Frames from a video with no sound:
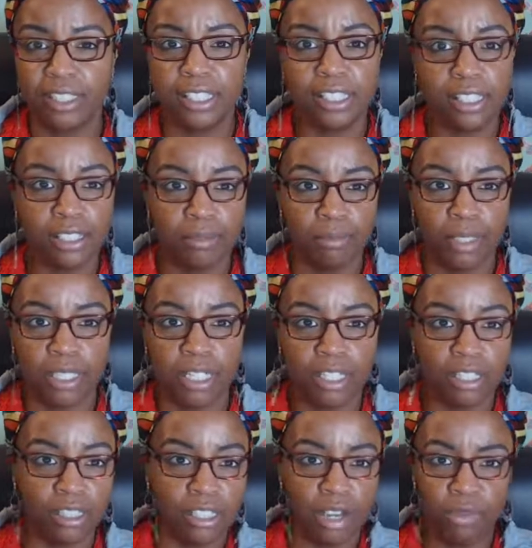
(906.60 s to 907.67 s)
system,
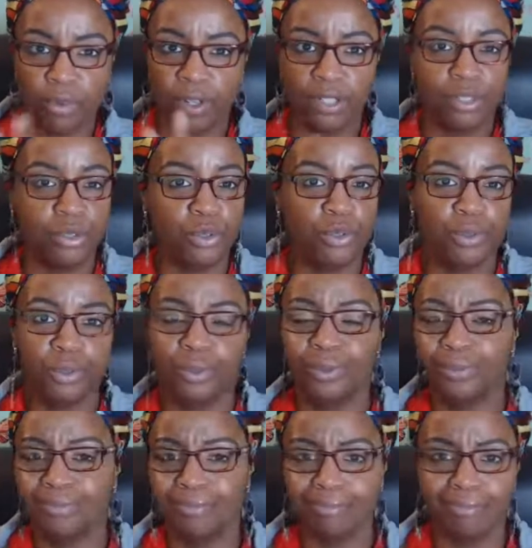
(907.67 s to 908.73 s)
another software to
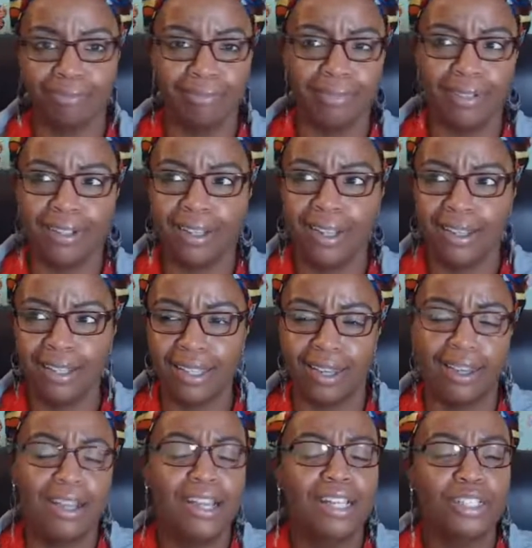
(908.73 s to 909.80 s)

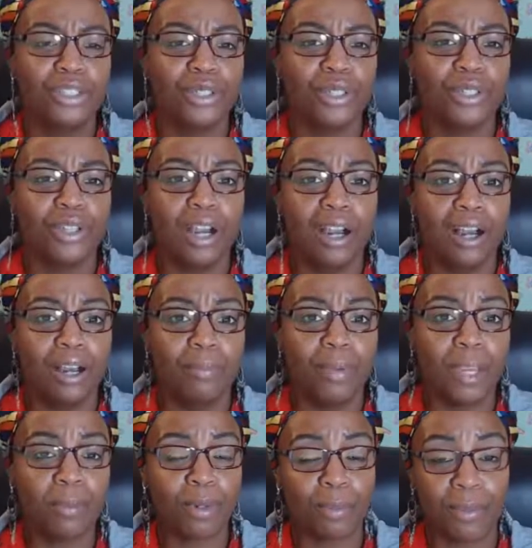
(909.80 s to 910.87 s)
be
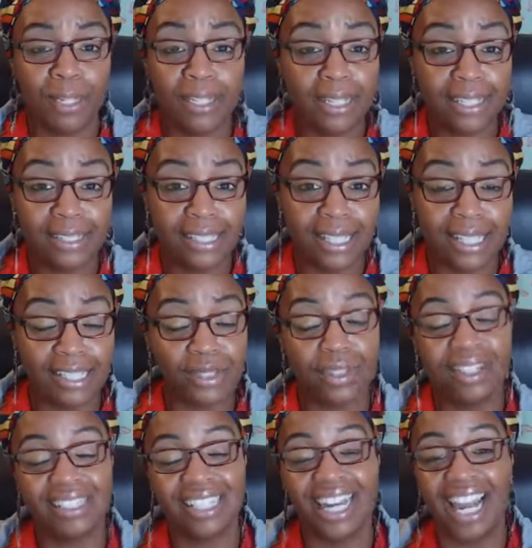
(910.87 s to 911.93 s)
able to plug into that. So
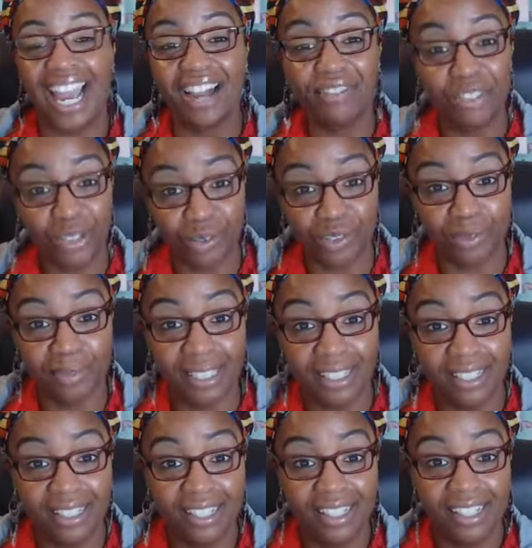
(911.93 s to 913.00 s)
that's not a have to for me.
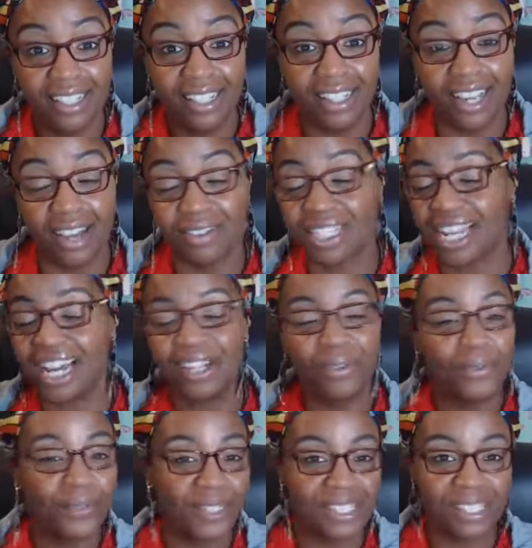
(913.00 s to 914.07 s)
I was like, I
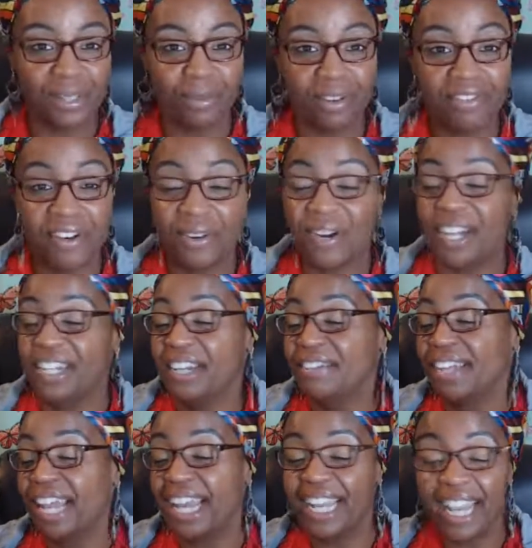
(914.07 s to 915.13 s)
don't want this on my phone. I
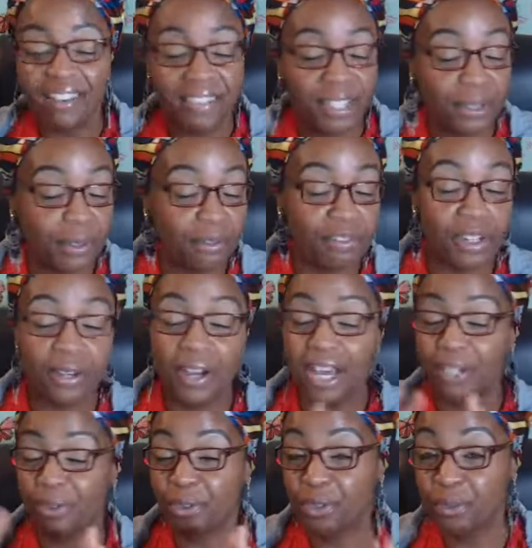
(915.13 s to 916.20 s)
never like having it on my phone. I
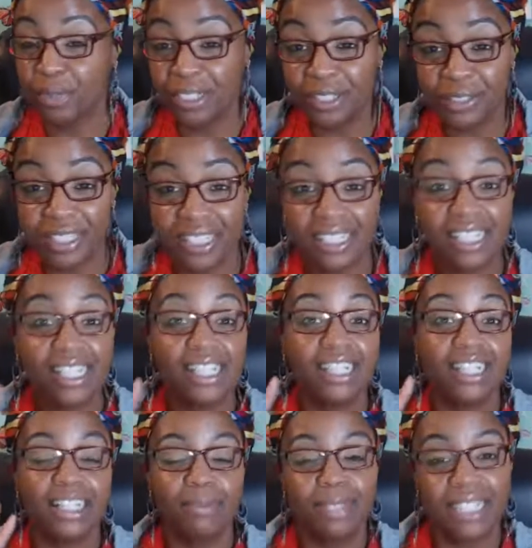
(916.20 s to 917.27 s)
don't do much on this.
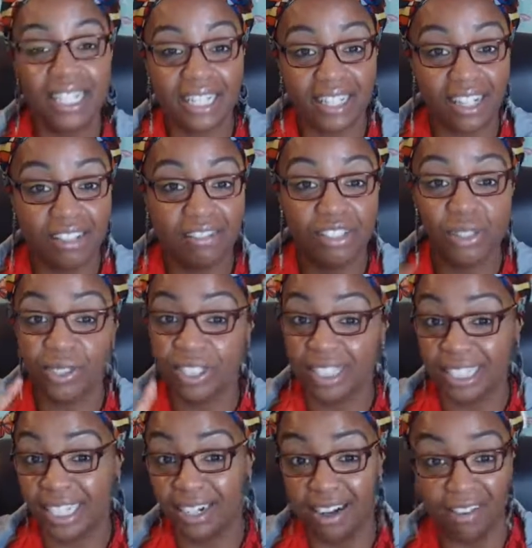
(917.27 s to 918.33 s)
Let me take it off. So I
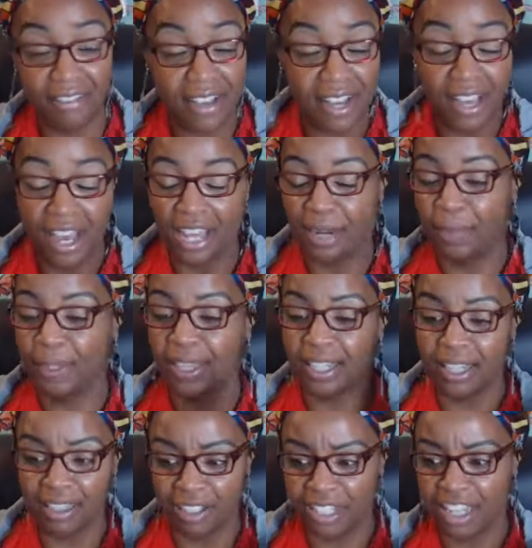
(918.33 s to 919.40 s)
took that off and I put the
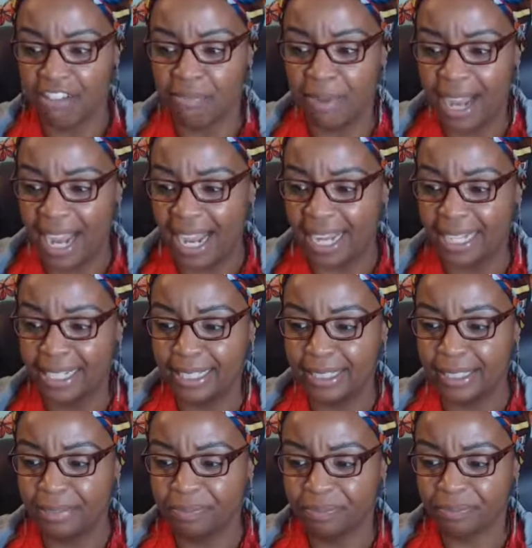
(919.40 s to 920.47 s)
other stuff
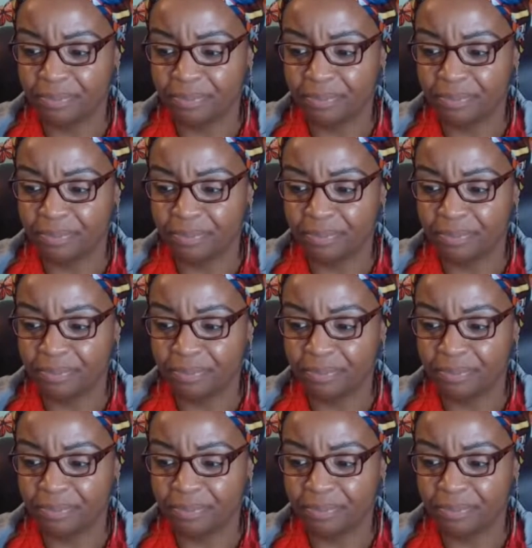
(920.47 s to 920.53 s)
behind